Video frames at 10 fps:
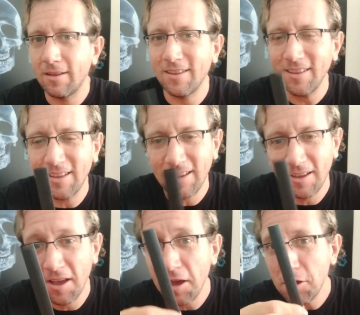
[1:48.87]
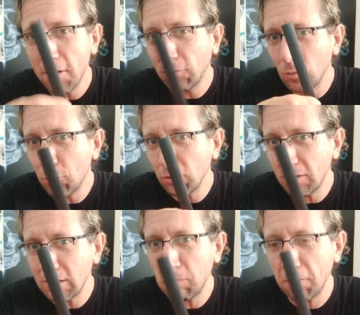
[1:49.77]
you have to put
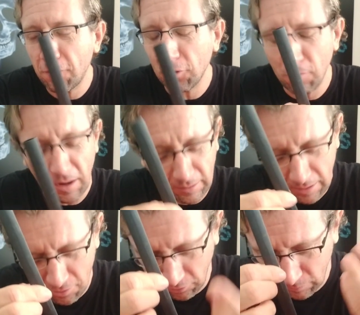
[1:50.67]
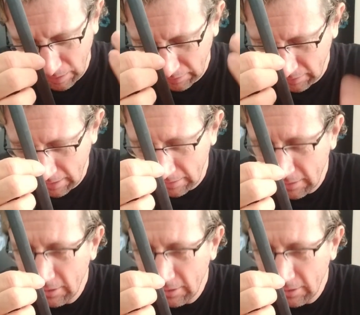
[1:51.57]
this before you make the knot, but yeah,